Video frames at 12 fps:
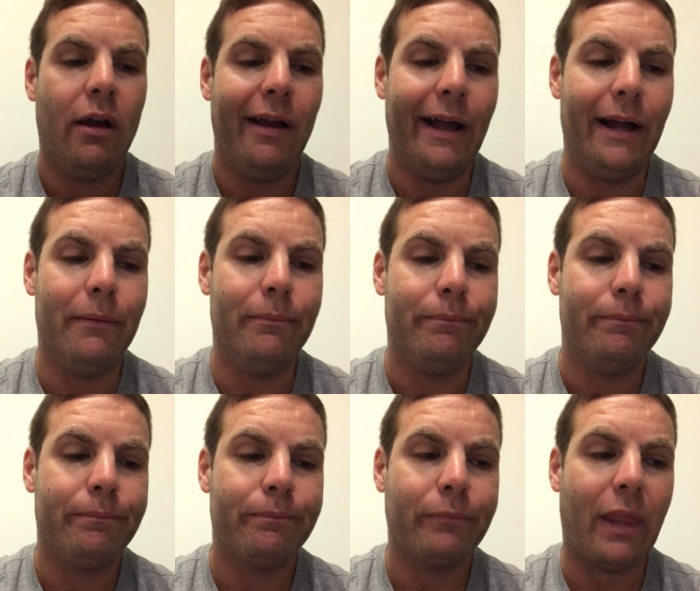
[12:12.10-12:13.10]
And
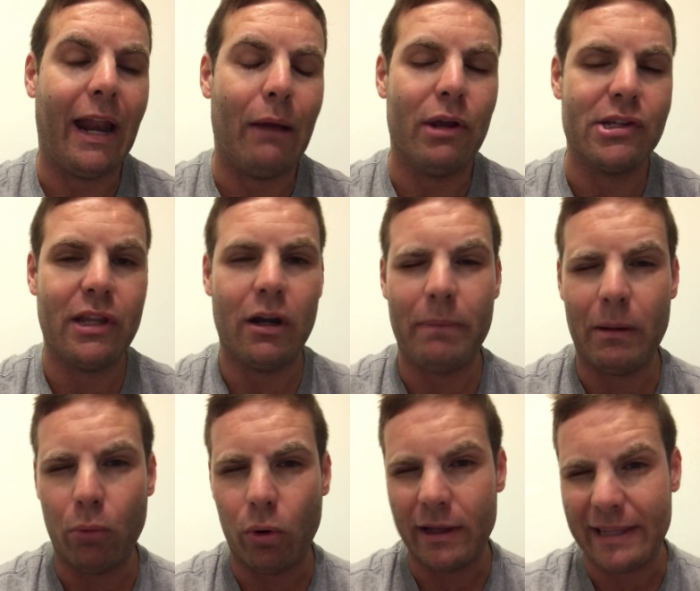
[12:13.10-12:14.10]
I wish there had been
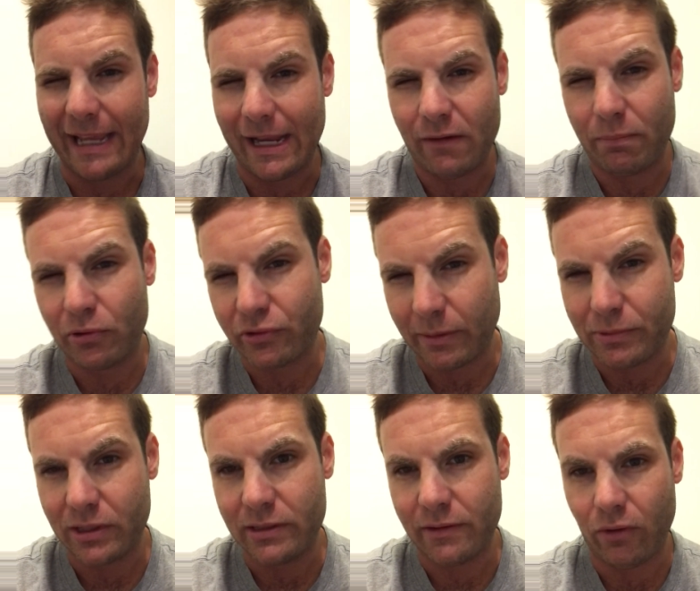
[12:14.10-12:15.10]
more at the end of
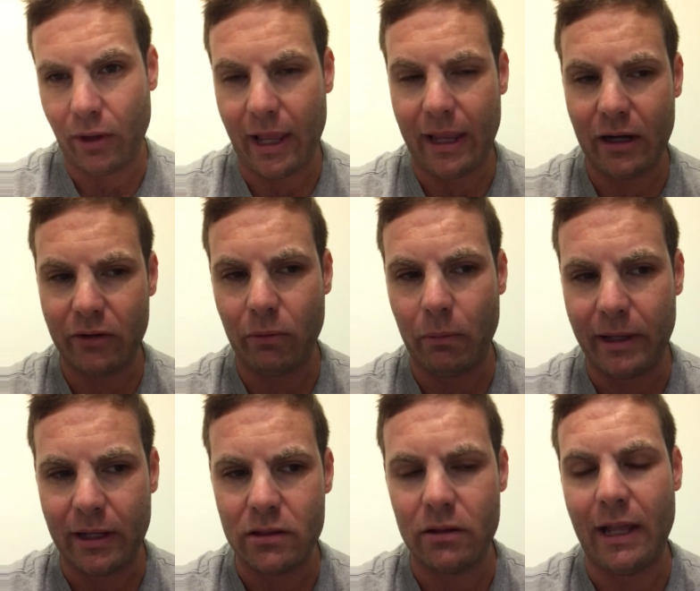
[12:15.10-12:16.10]
prescriptions of, okay, here's what we
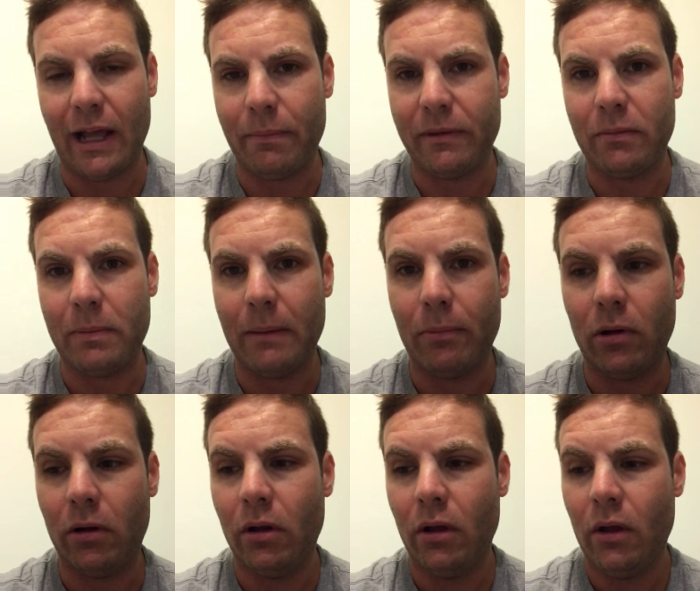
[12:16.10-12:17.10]
can do to help these
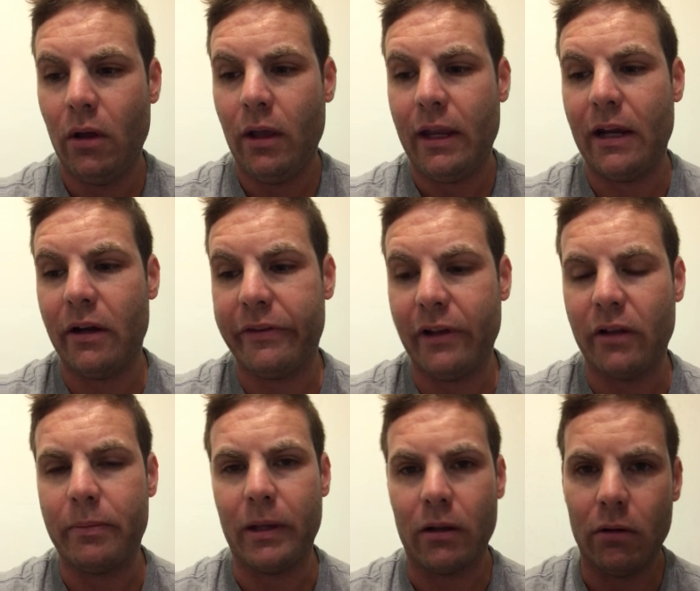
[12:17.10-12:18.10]
people. Here's the
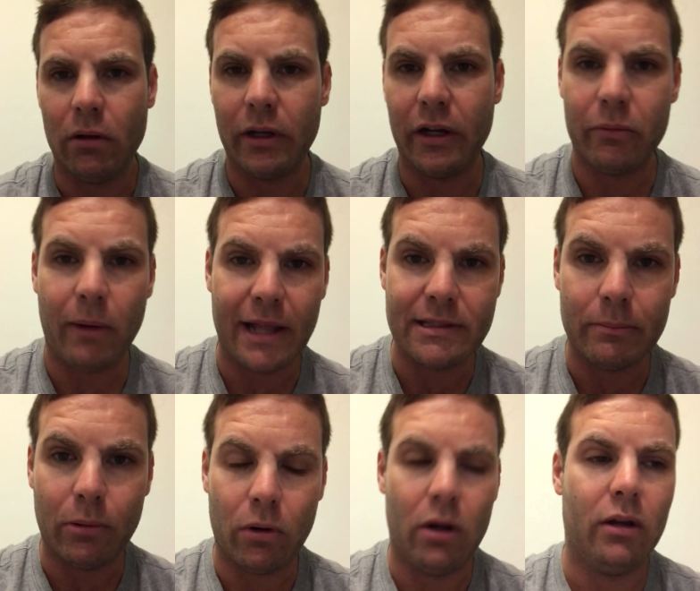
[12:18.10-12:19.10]
ultimate goal. Here's why it's
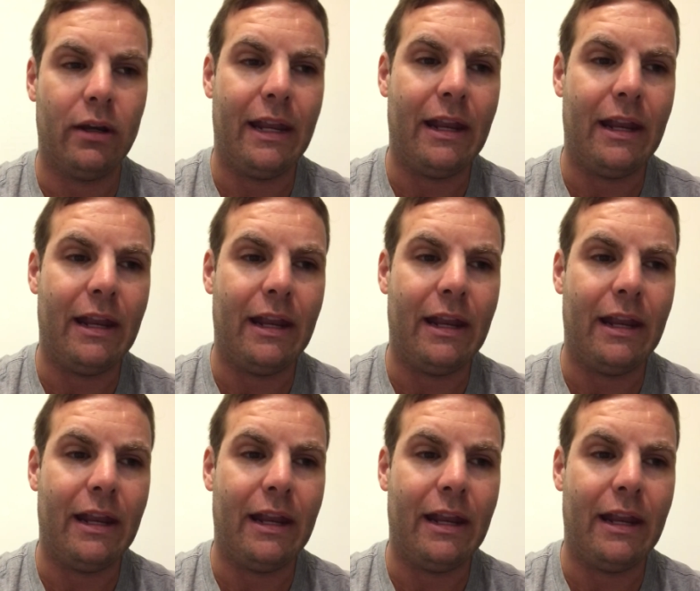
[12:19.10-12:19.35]
important.